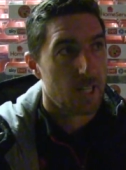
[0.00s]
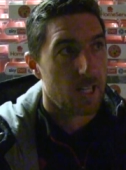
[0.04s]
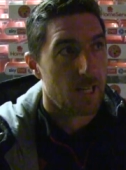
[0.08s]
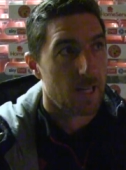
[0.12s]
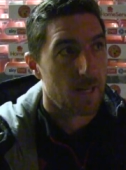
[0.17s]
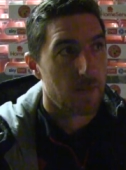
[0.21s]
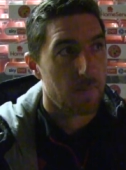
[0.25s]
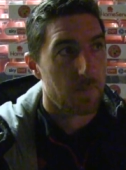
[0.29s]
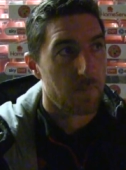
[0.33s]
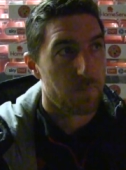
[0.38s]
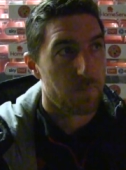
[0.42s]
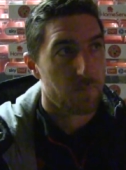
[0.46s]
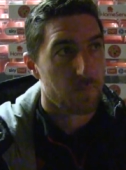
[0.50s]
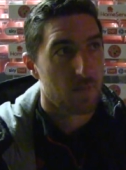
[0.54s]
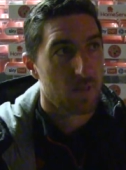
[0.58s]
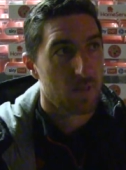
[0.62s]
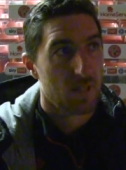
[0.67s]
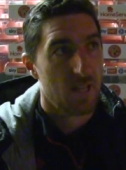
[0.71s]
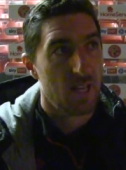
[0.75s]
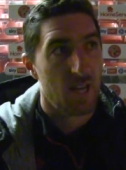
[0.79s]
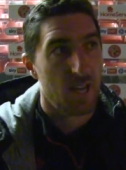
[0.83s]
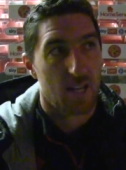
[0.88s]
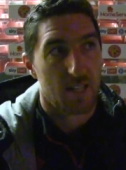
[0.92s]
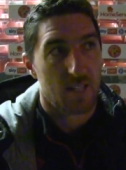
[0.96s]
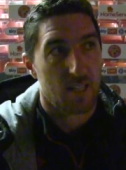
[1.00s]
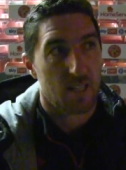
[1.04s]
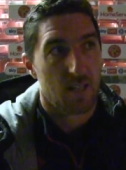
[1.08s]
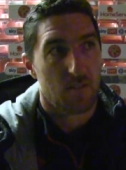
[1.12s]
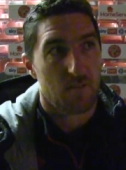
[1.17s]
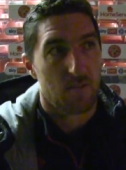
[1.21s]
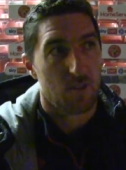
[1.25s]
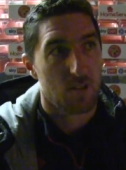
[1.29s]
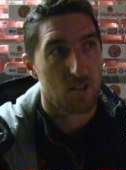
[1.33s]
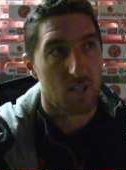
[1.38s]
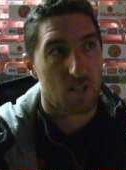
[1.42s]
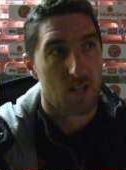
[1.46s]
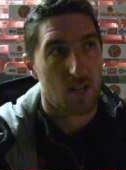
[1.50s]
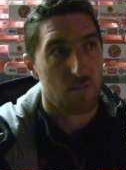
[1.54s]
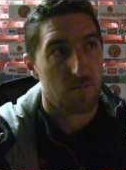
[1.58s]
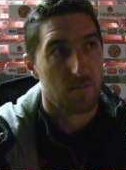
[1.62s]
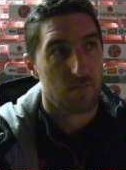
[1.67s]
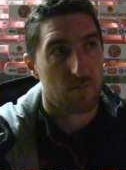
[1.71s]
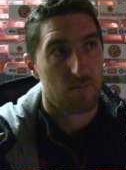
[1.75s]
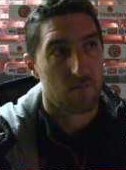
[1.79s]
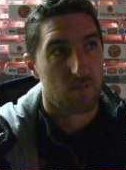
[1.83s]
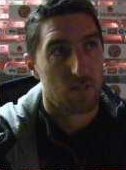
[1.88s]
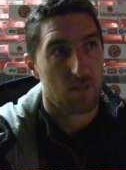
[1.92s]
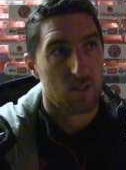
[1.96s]
And yeah, I think first
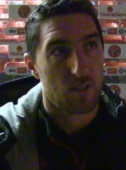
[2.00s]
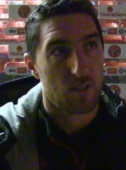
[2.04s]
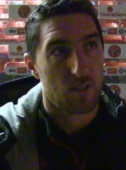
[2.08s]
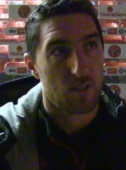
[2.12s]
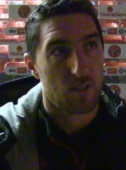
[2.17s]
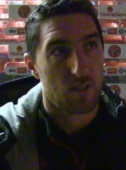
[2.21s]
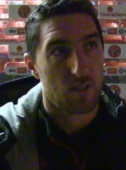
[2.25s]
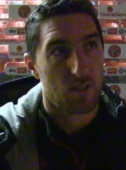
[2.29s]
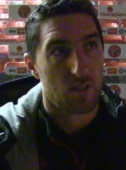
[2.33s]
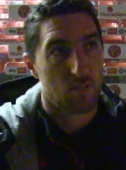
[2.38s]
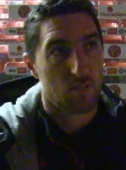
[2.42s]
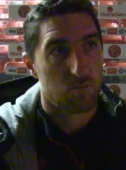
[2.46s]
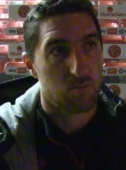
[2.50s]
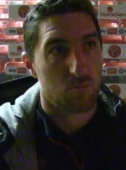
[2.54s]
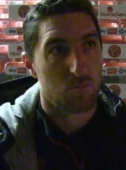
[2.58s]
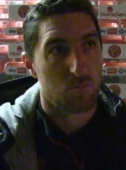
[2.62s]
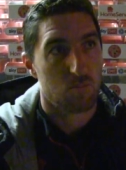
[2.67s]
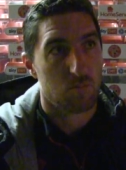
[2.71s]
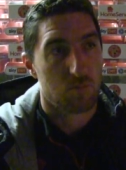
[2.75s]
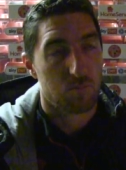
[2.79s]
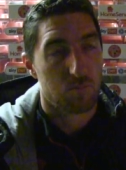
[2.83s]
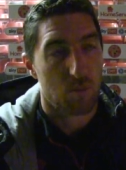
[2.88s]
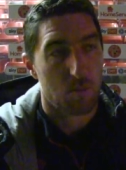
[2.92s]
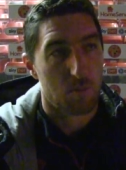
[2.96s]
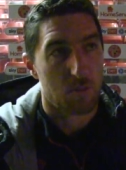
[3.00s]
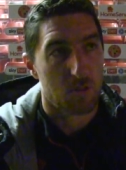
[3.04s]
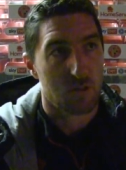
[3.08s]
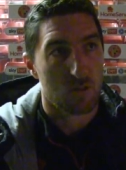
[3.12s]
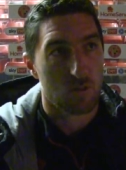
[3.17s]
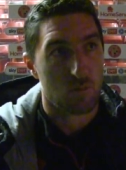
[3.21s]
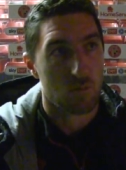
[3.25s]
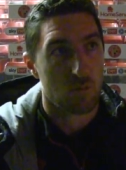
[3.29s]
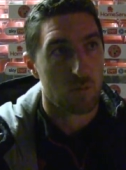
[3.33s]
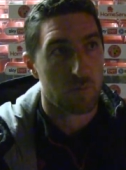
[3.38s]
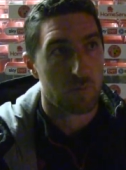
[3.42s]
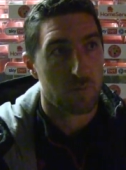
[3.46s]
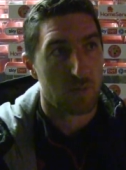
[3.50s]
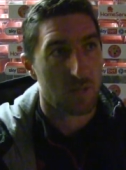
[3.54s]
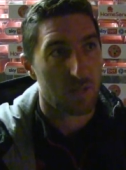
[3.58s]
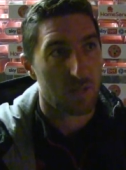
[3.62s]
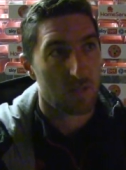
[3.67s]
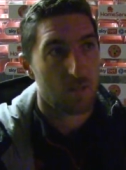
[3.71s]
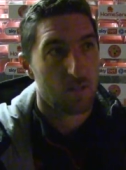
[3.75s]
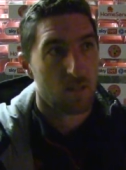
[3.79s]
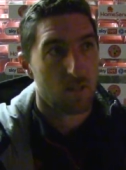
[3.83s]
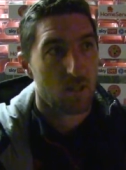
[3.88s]
half, you know, was probably summed up that